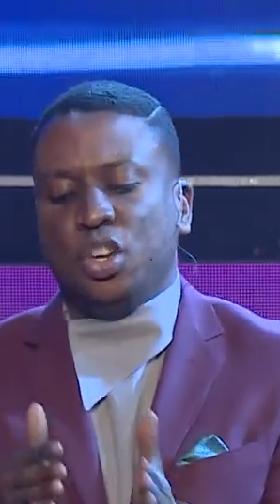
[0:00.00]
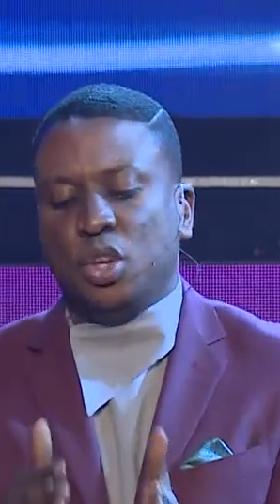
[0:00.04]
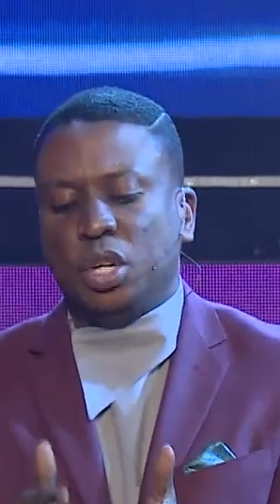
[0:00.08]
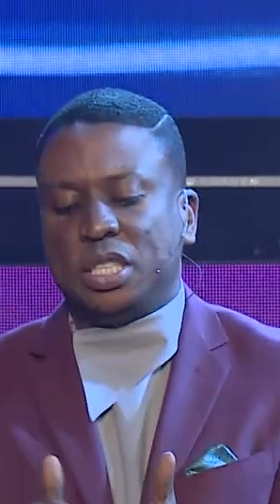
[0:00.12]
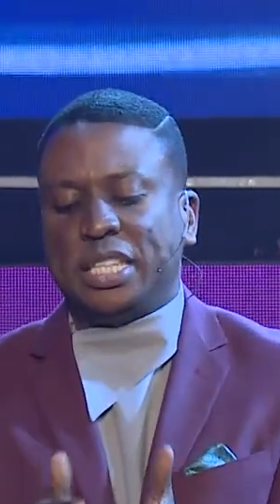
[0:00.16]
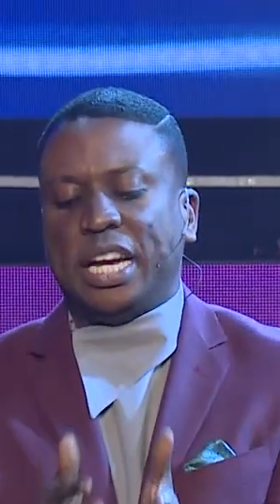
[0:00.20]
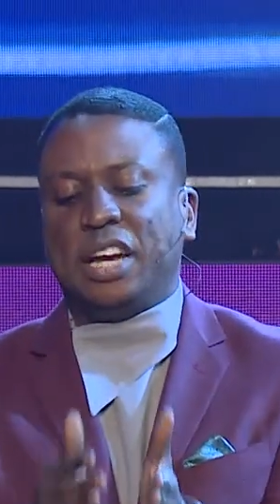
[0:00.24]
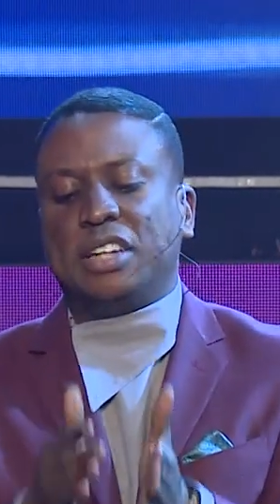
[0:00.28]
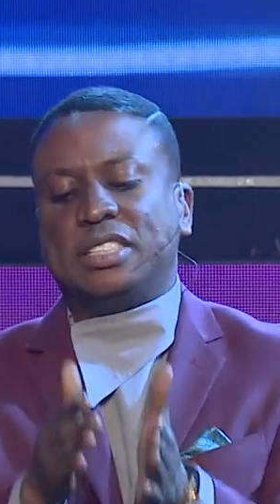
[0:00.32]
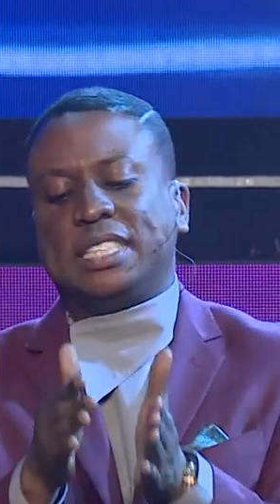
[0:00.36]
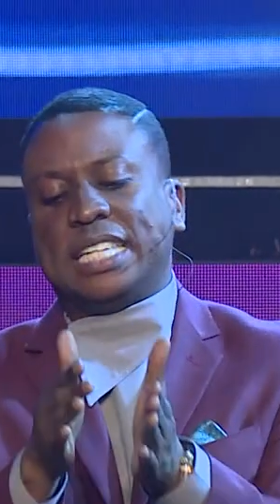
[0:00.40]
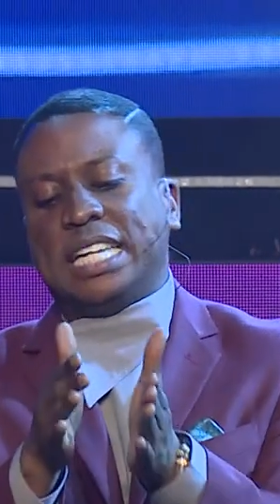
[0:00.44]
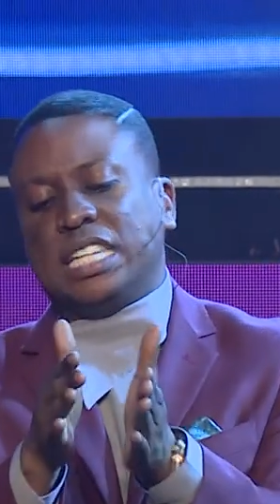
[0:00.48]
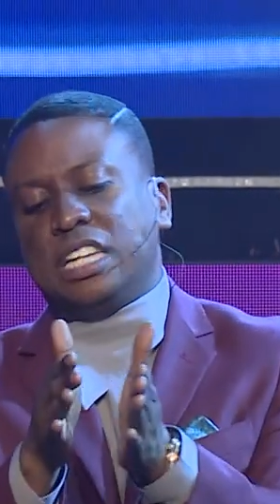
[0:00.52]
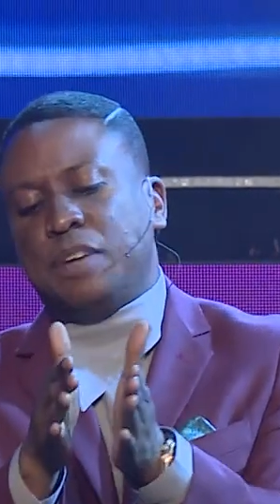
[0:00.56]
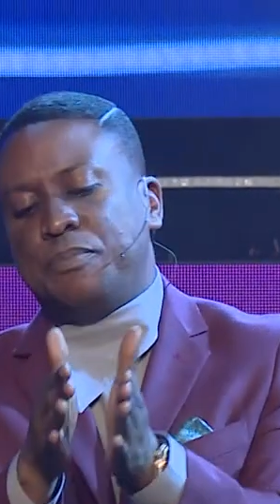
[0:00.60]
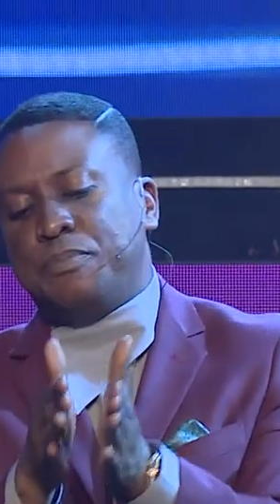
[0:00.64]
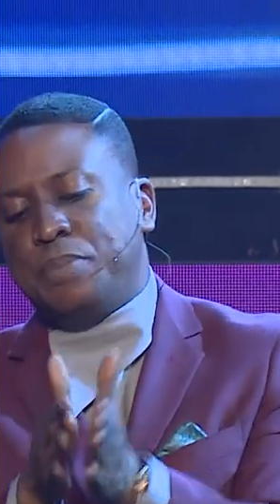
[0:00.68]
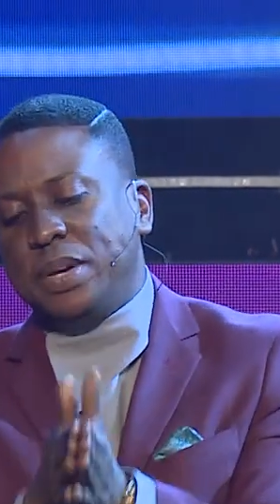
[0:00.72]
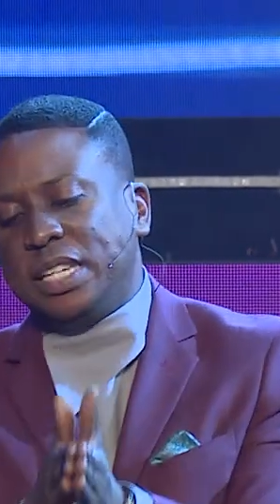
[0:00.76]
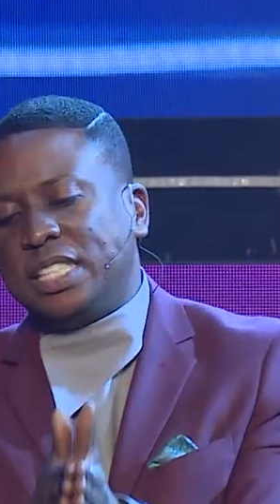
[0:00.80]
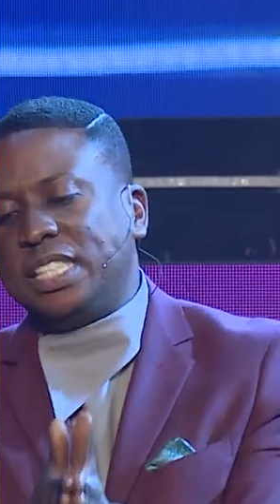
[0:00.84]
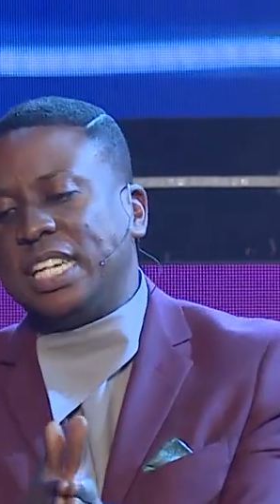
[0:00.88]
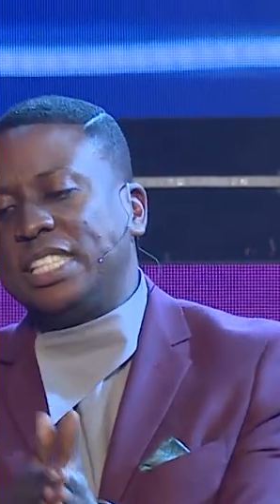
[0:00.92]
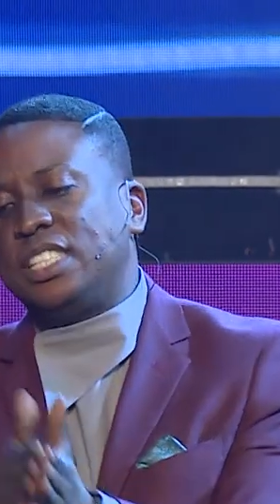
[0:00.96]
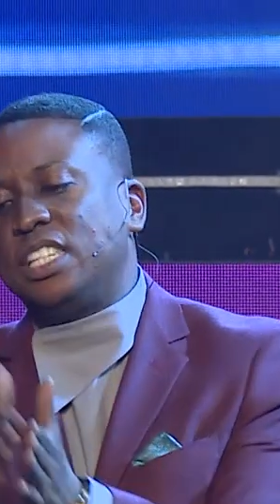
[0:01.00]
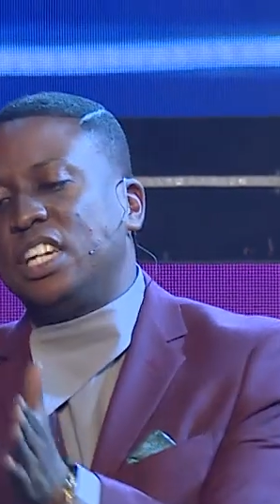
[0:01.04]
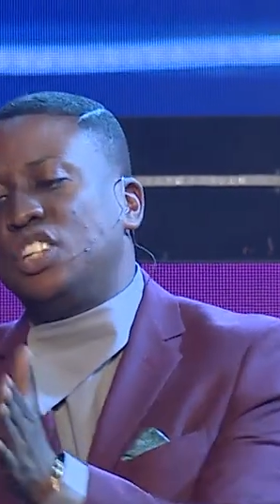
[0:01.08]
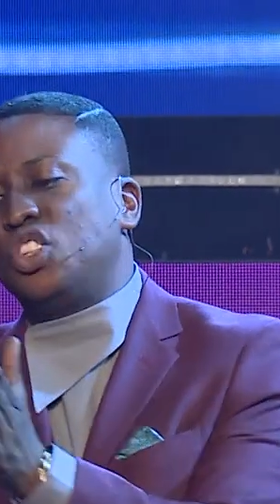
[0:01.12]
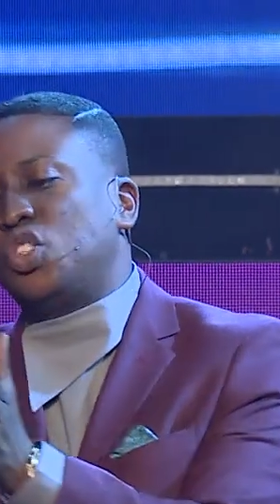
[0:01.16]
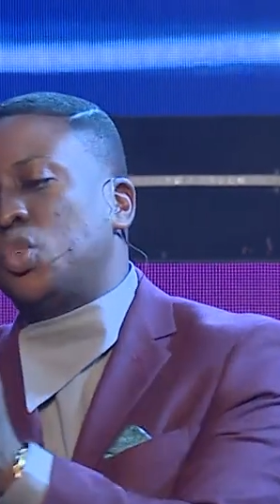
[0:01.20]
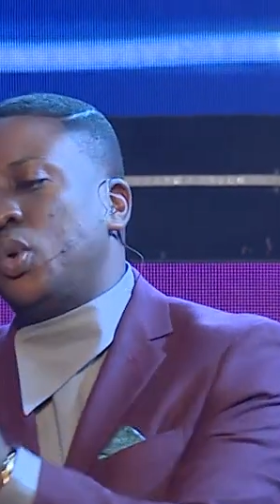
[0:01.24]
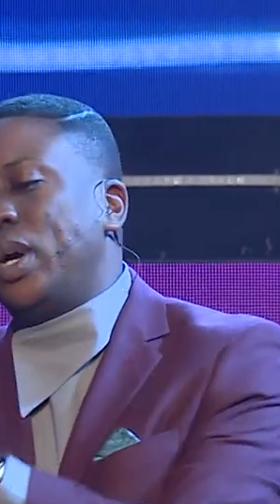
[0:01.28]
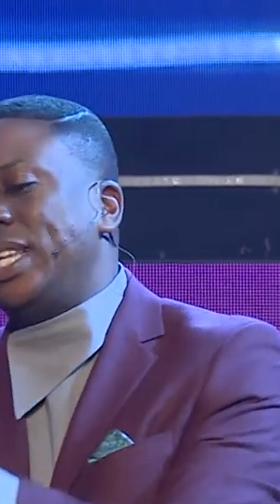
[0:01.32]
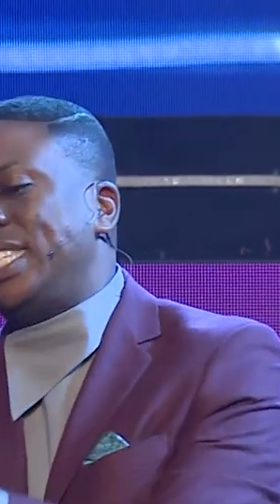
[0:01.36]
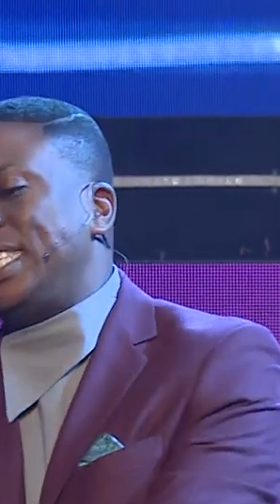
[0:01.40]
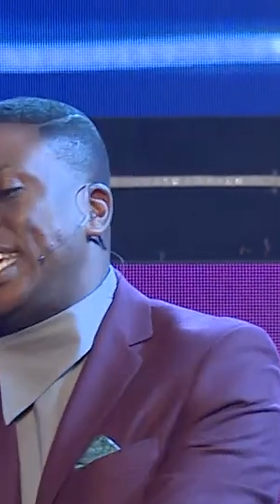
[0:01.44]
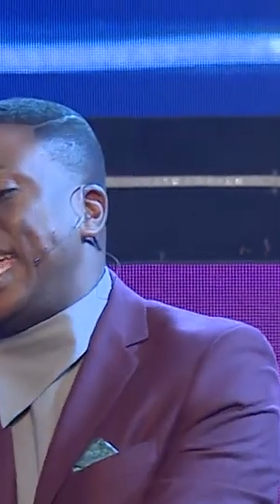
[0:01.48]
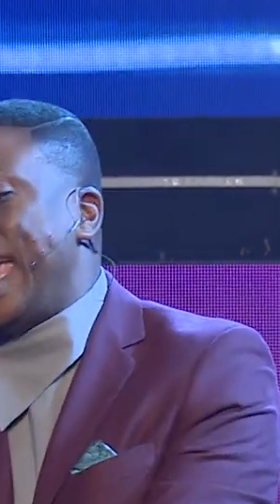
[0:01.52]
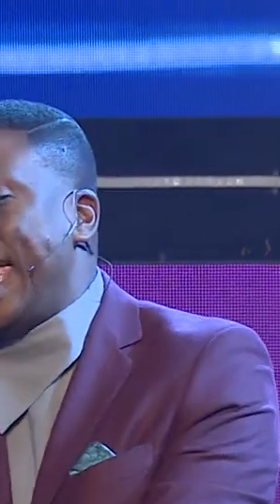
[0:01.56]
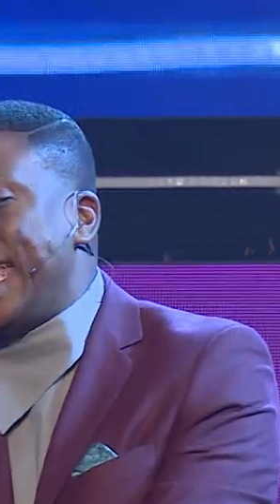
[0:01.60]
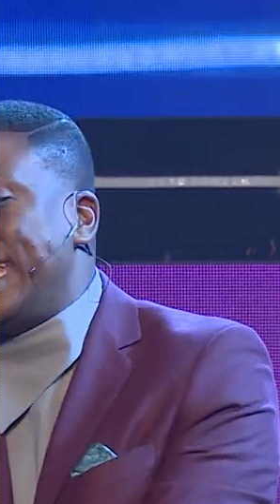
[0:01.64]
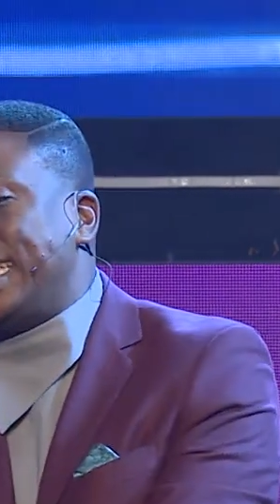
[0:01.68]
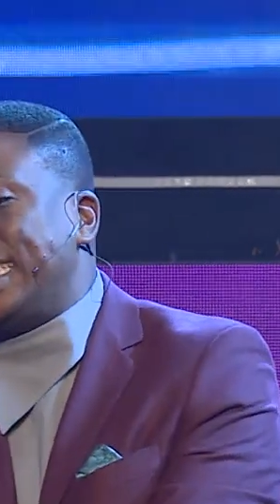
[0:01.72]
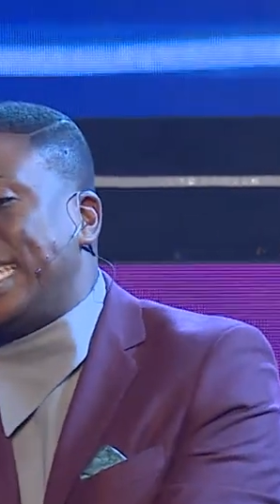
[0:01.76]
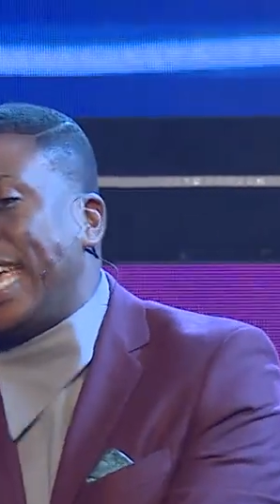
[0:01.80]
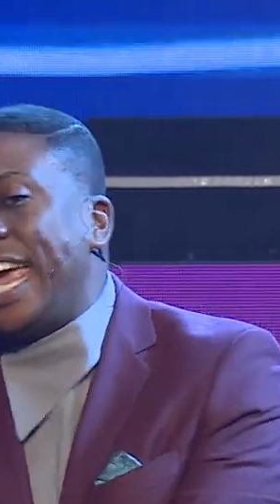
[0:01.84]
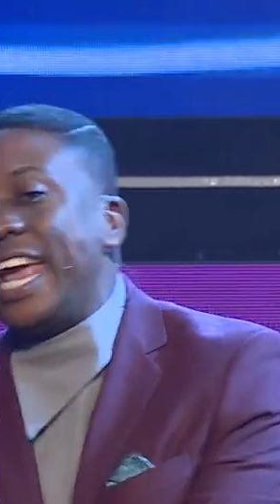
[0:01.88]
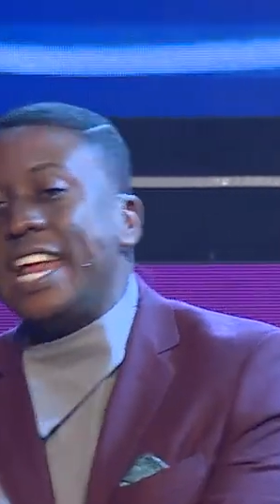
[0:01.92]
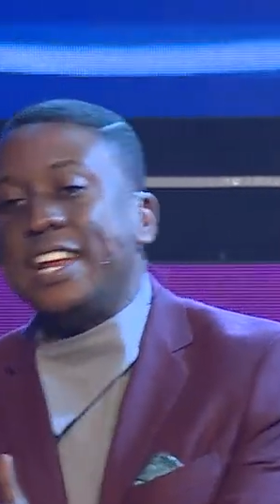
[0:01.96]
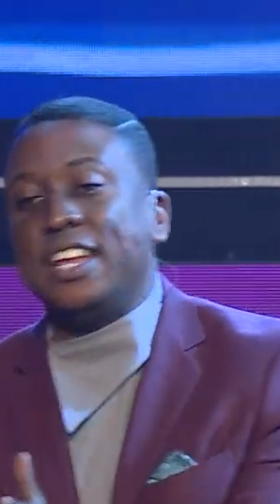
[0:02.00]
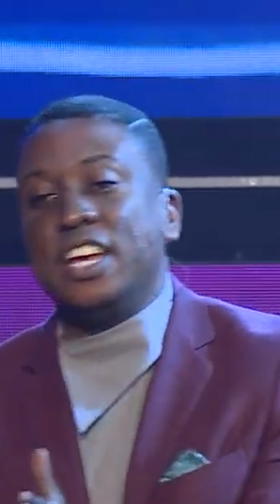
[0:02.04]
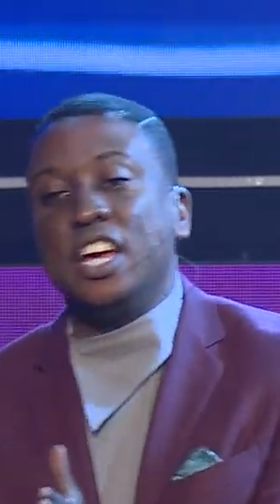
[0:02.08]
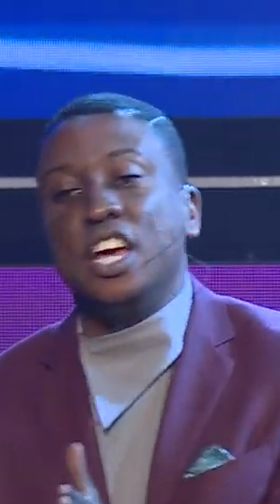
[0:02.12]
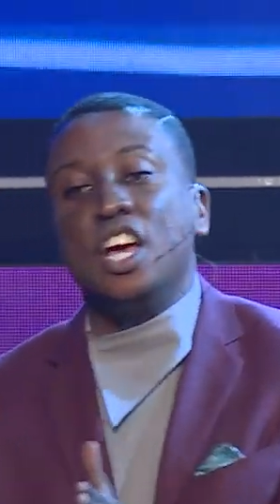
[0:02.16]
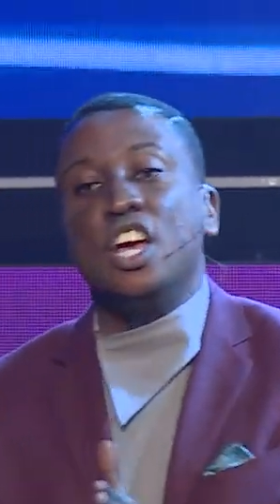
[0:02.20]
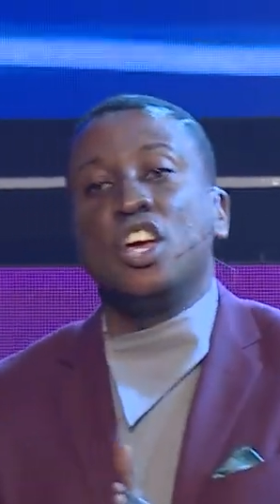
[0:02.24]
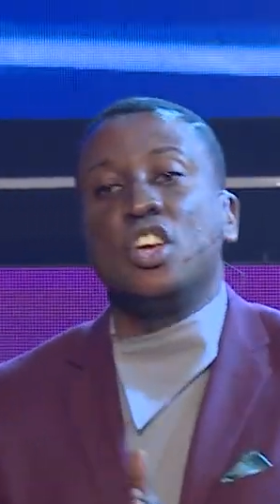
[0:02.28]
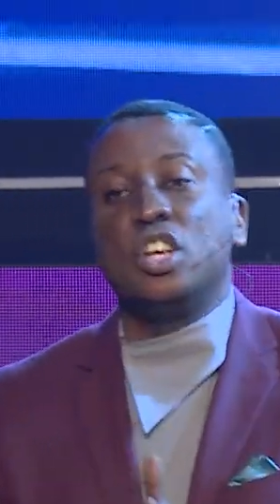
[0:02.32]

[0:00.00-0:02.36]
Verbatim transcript: You say you start the business in 2018.